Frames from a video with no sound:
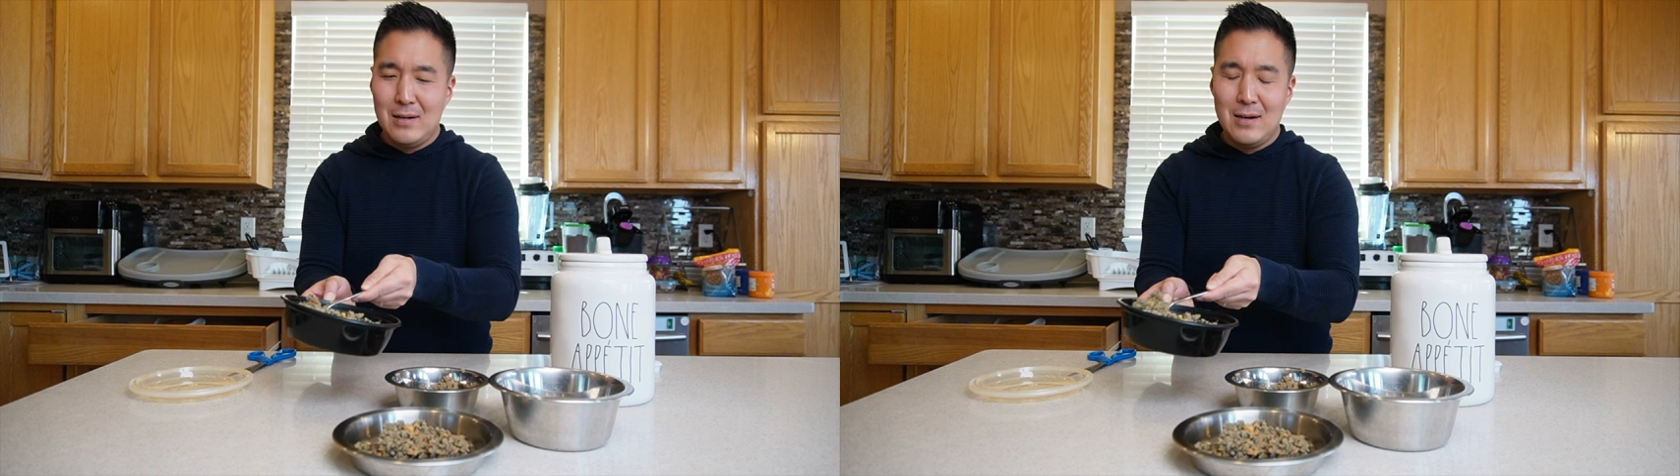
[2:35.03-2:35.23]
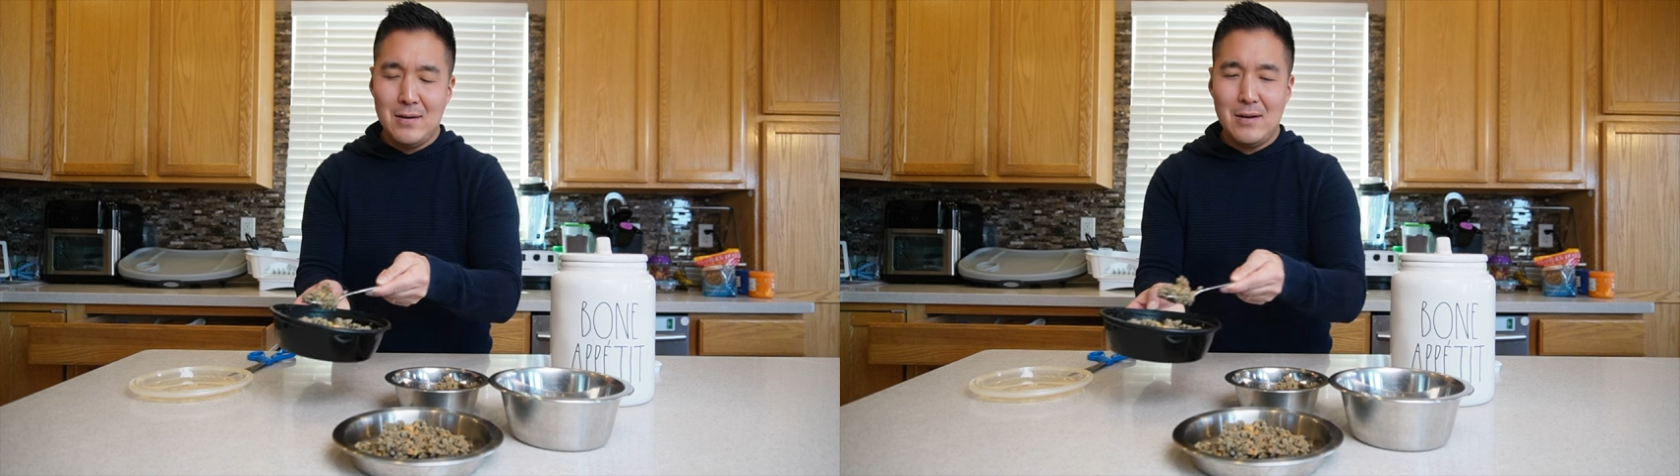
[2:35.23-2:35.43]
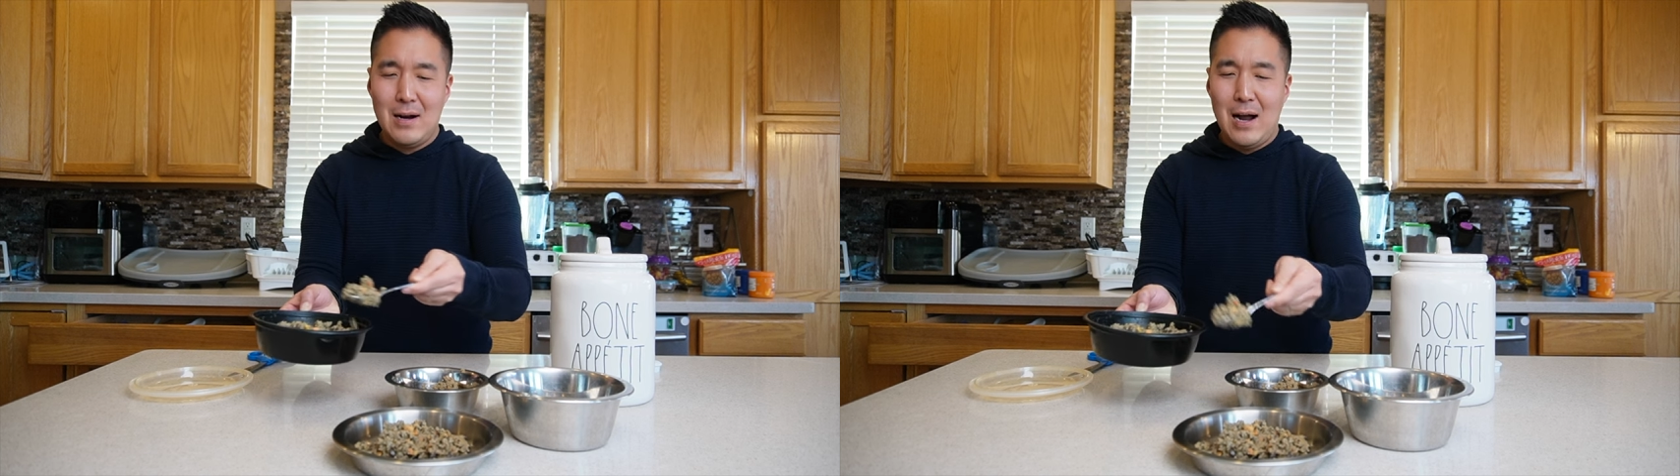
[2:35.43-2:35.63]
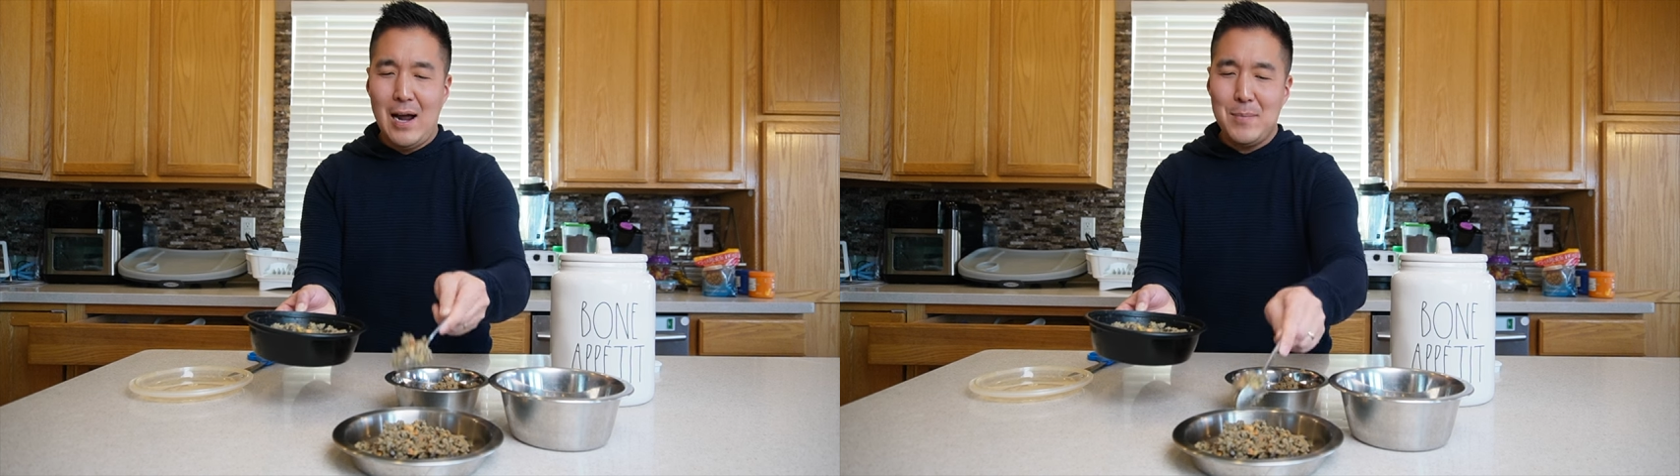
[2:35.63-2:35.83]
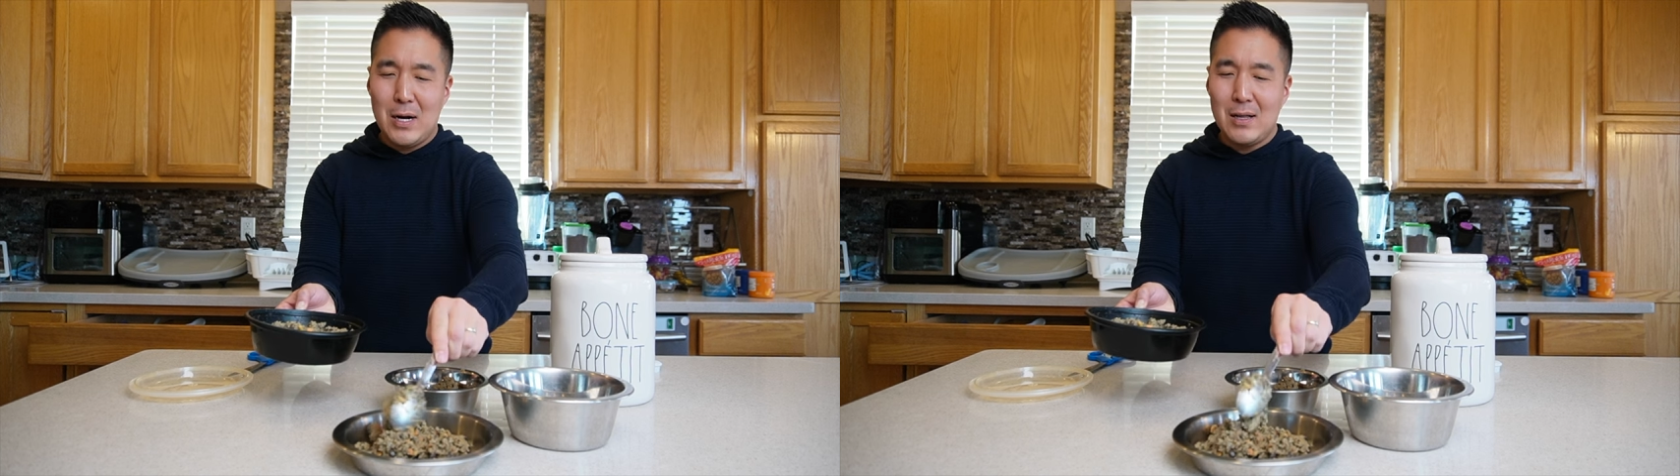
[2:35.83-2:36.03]
you know,
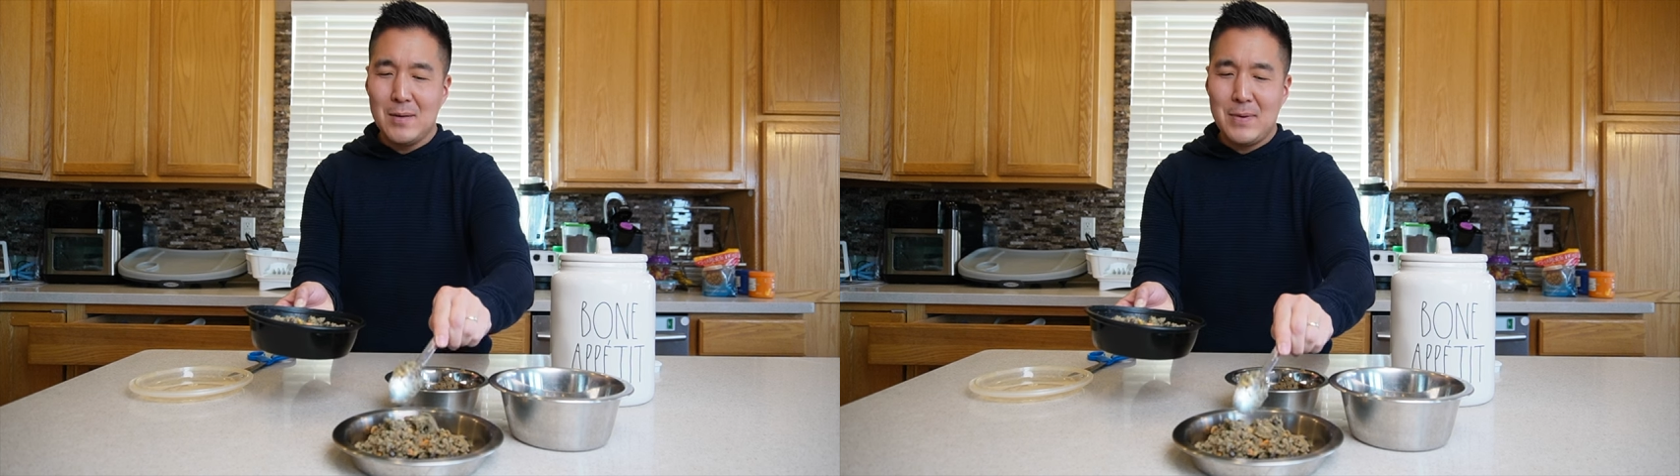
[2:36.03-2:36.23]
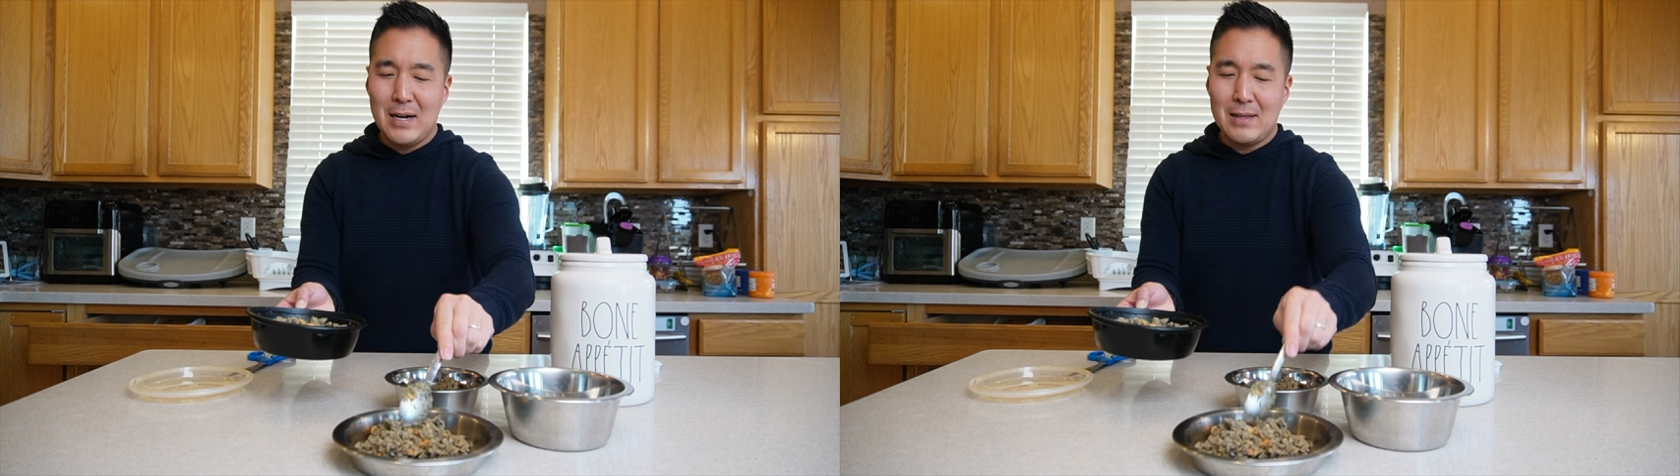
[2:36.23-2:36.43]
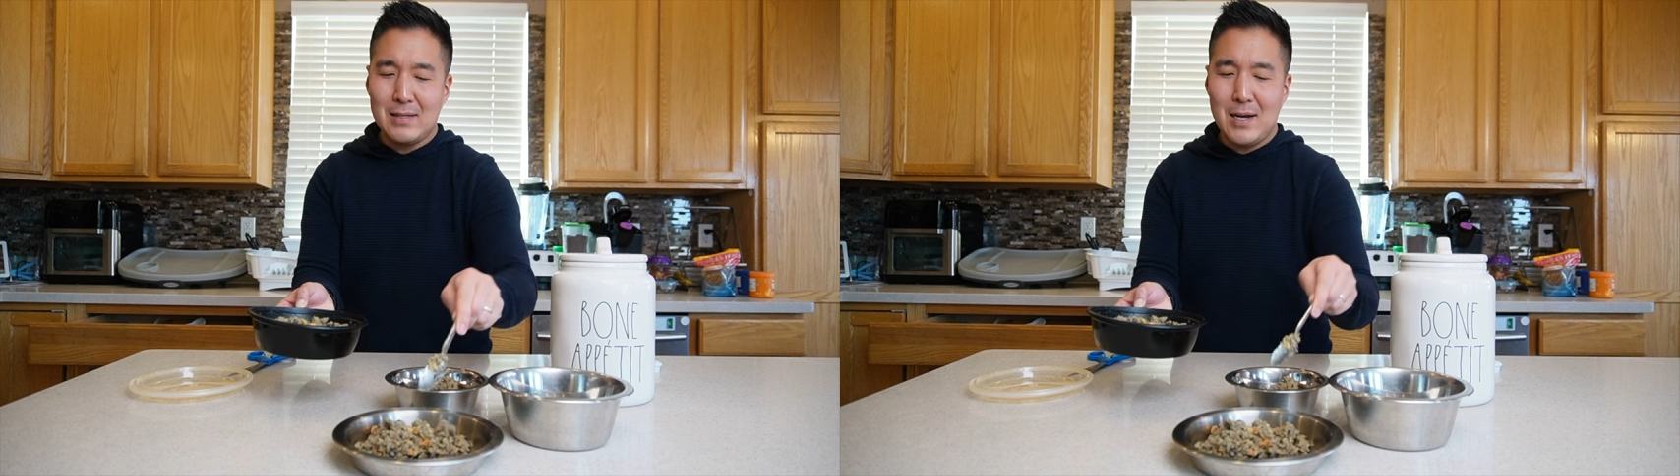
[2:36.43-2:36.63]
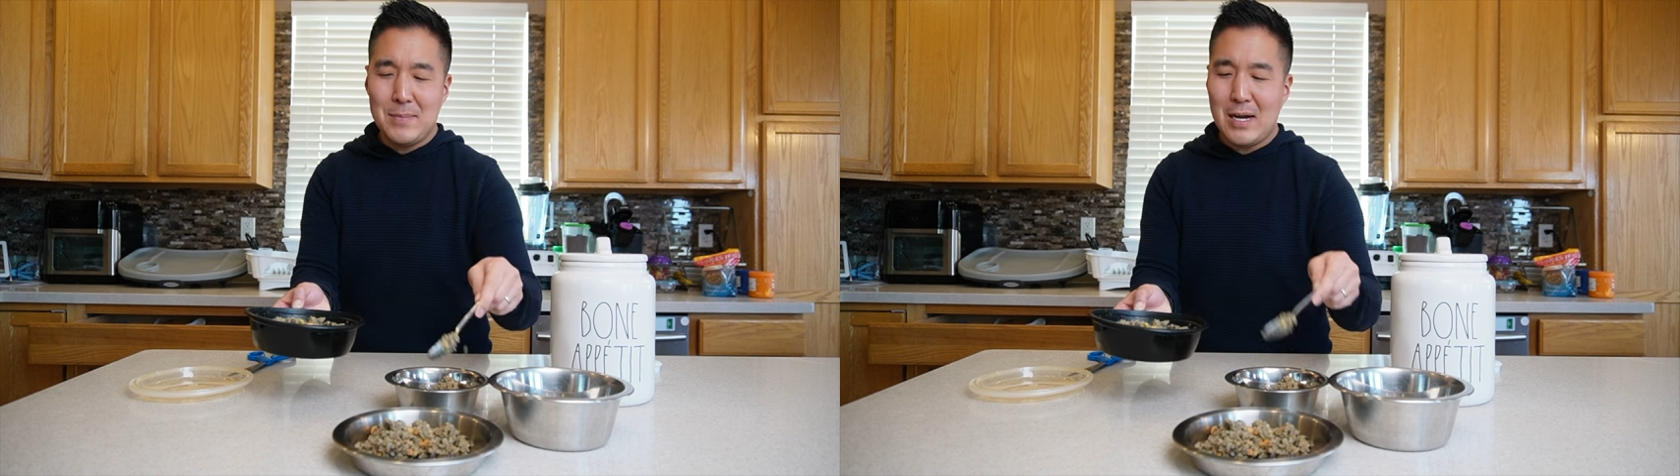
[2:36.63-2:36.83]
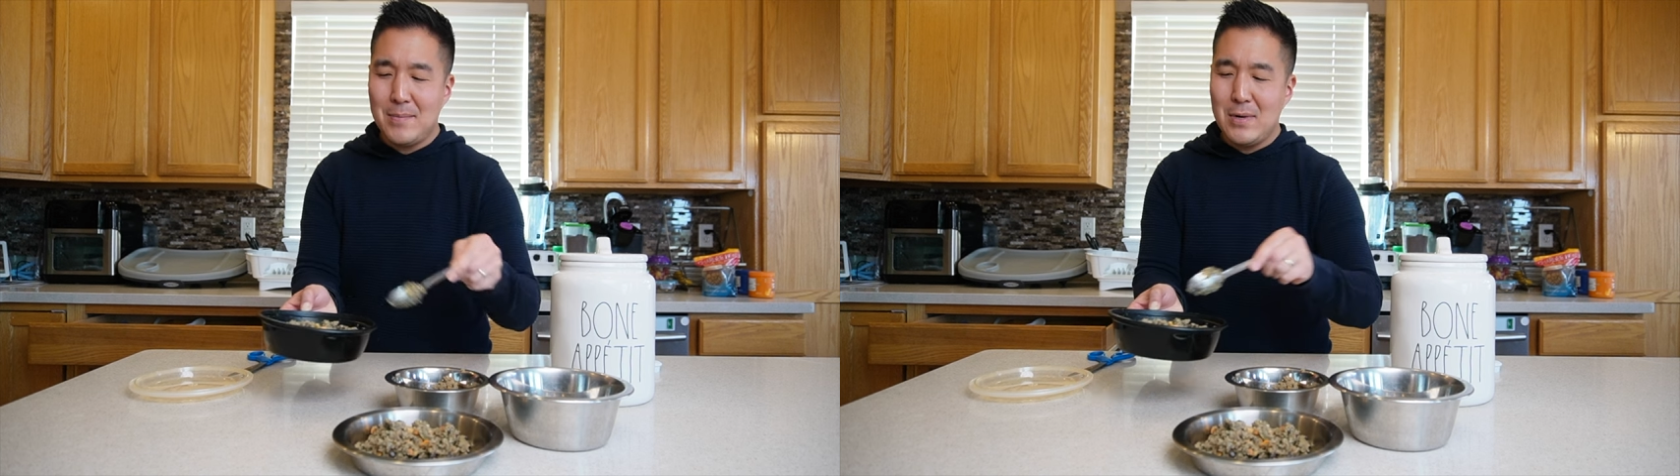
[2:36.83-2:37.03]
eyeball it, but at the
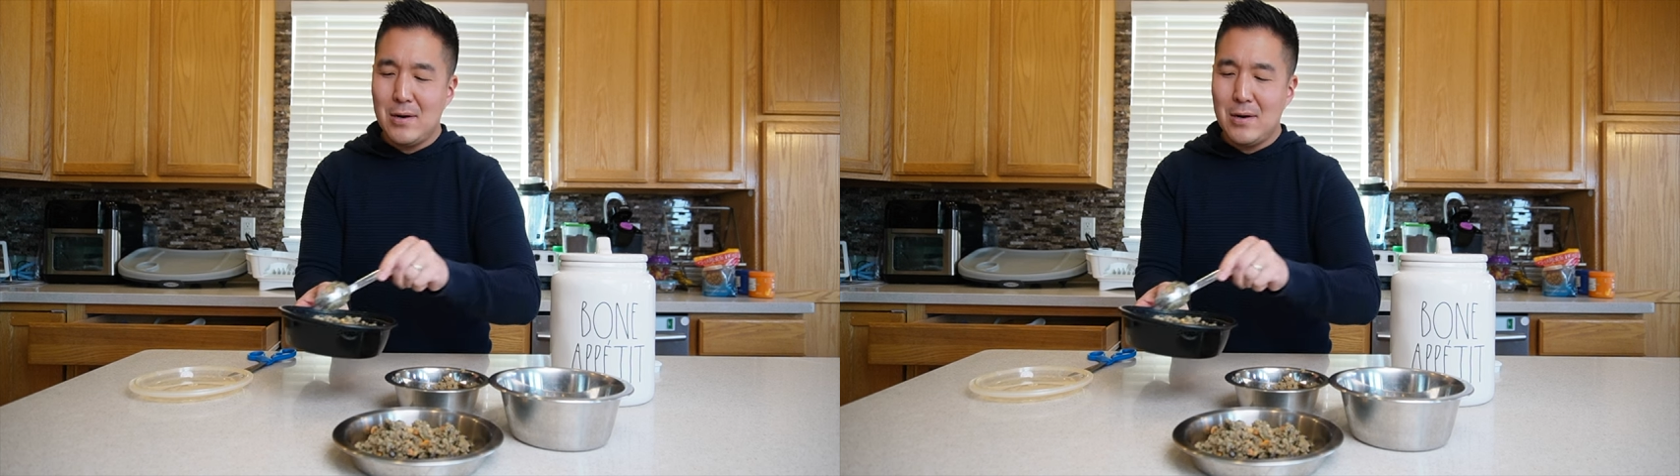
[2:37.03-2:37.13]
same time